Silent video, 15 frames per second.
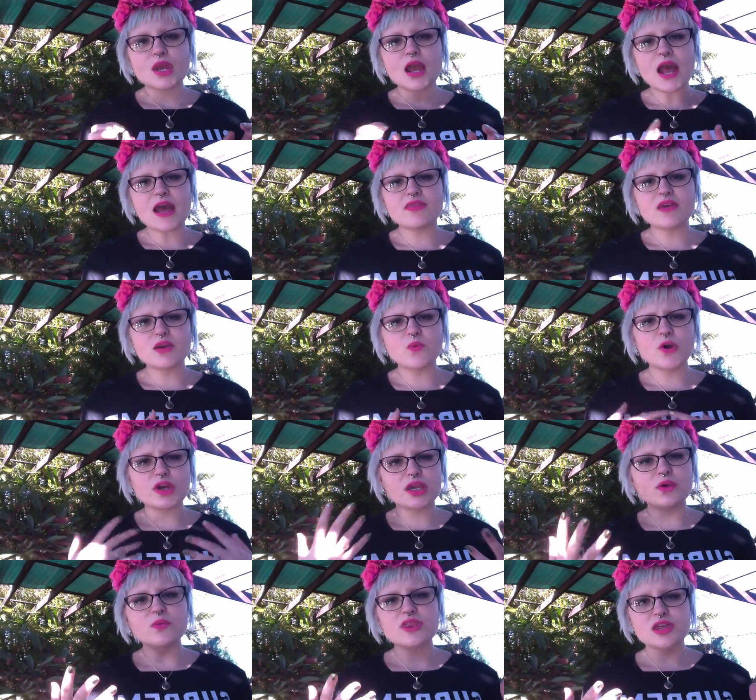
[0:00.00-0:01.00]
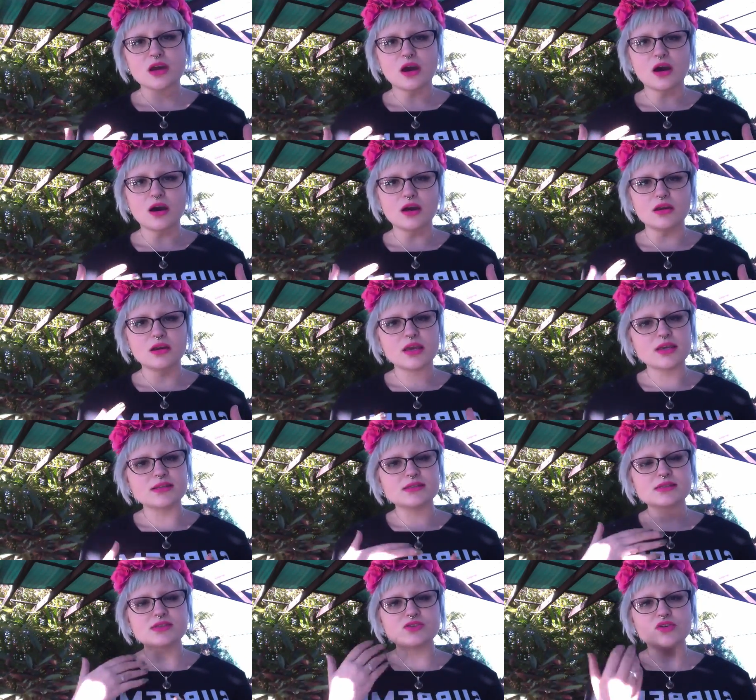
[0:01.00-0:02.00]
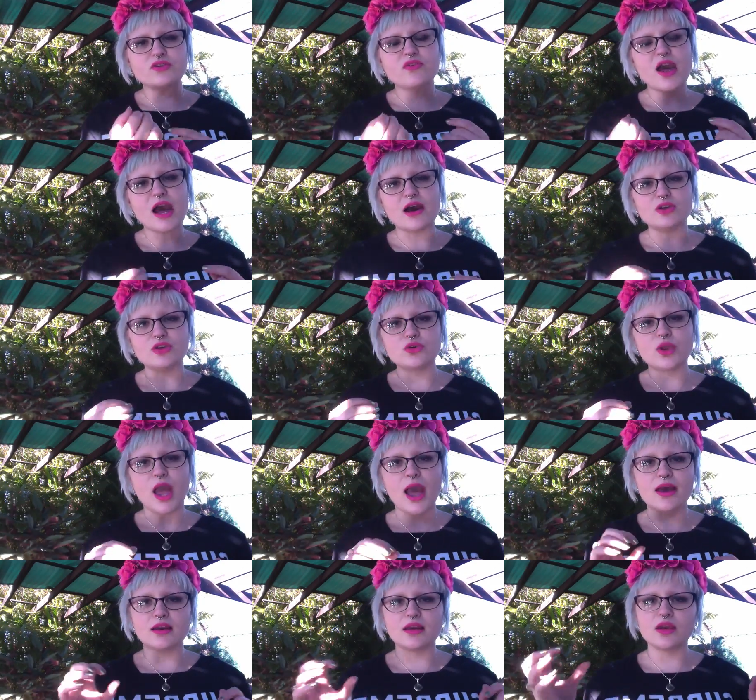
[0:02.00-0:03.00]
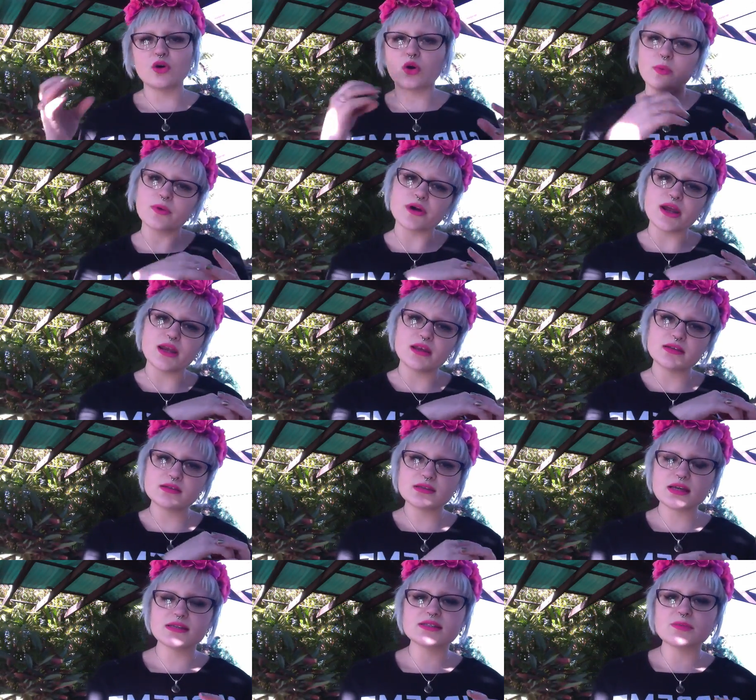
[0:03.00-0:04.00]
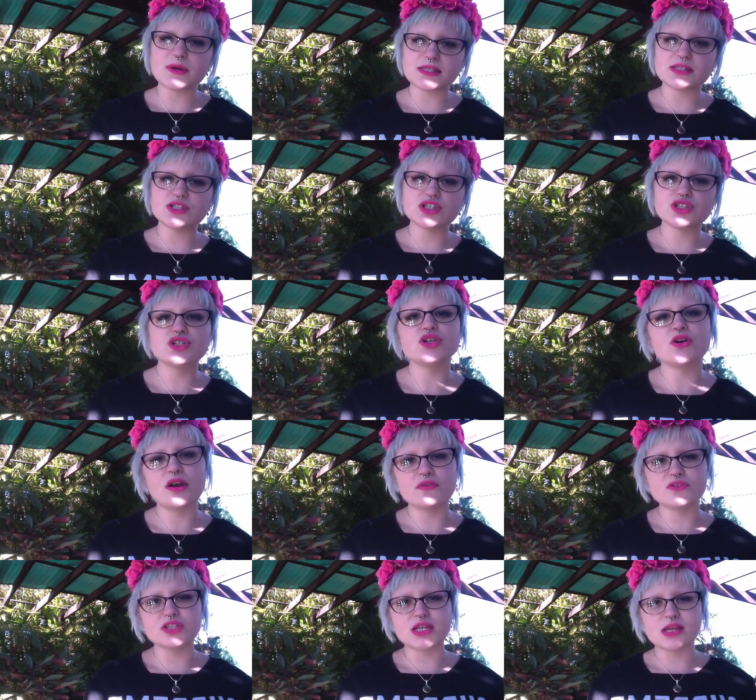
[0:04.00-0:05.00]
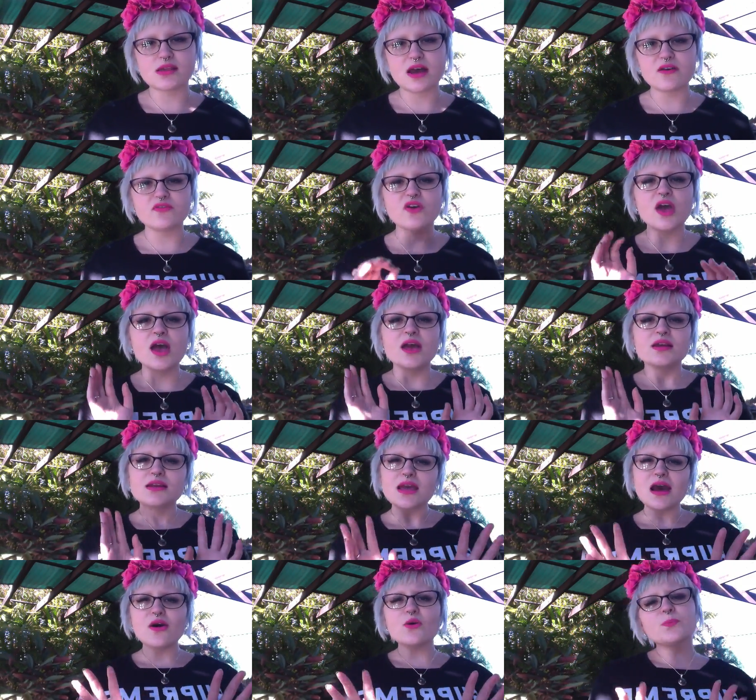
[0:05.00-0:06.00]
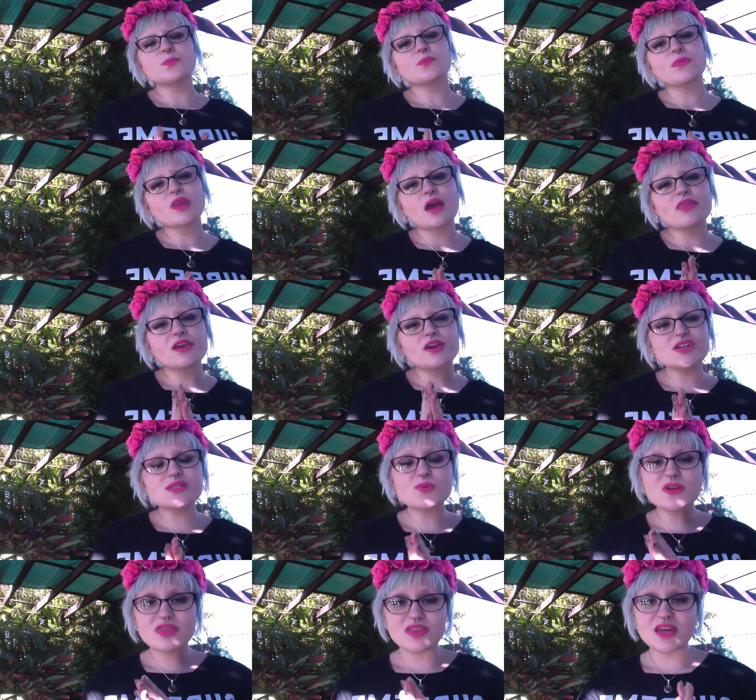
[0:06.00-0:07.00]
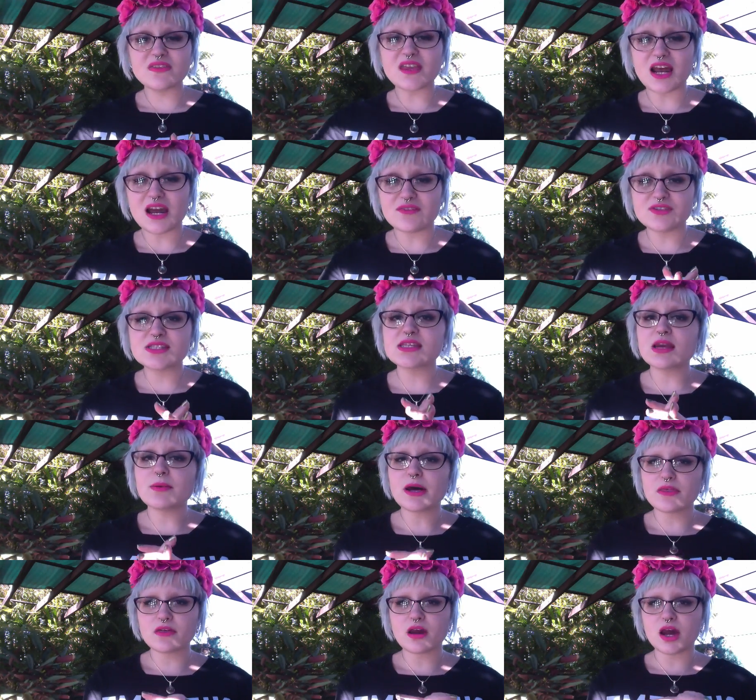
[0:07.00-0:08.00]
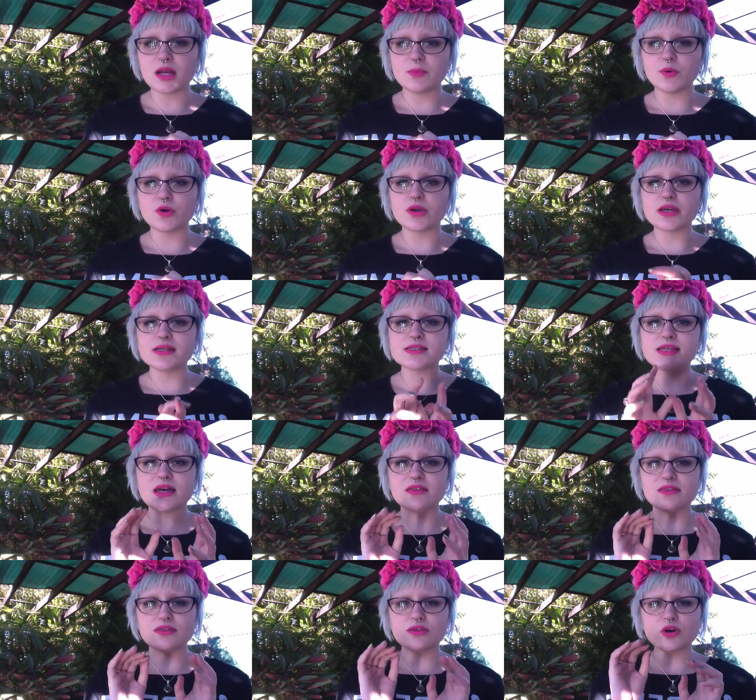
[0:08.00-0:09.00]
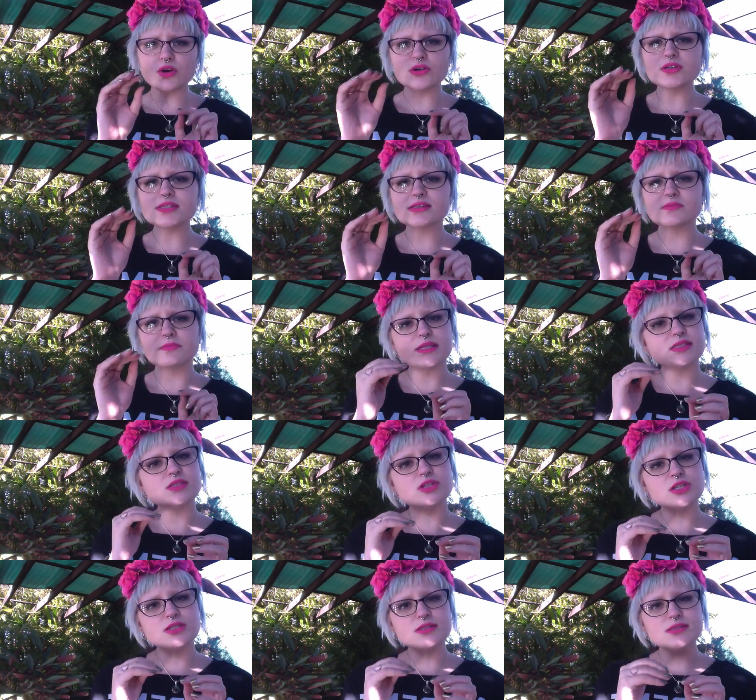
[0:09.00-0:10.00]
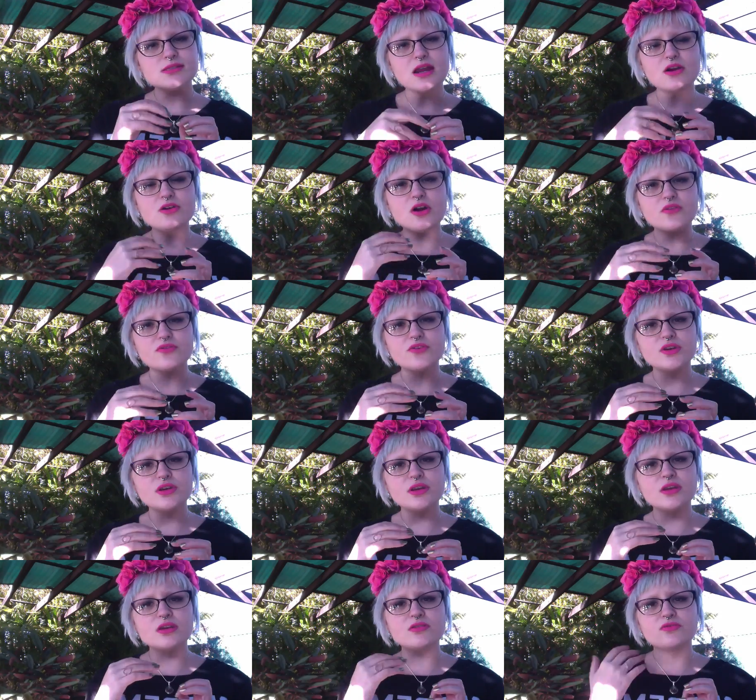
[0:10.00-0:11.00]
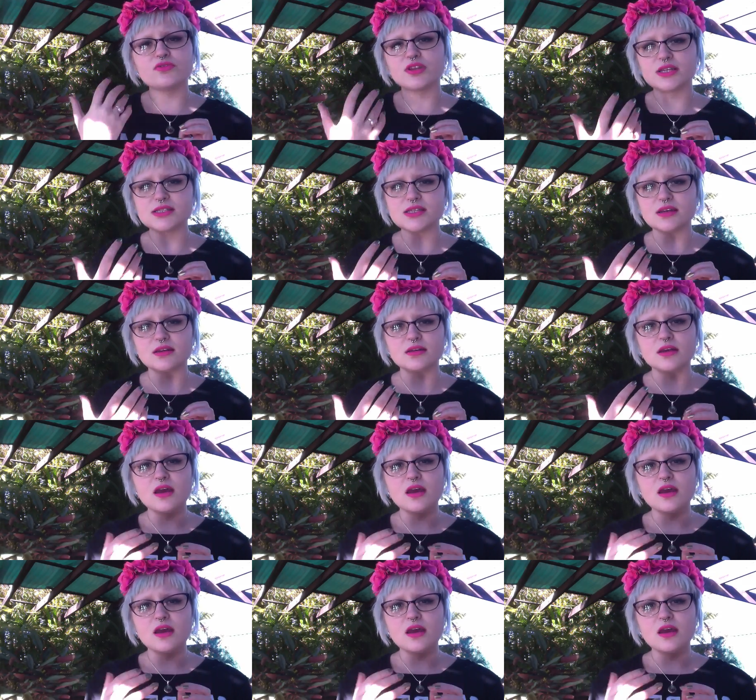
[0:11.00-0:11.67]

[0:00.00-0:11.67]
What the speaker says: And then working with the card is sort of how you can incorporate its message into your everyday life. Now, there is one thing that I have to say about the guidebook, is that those messages are often conflicting.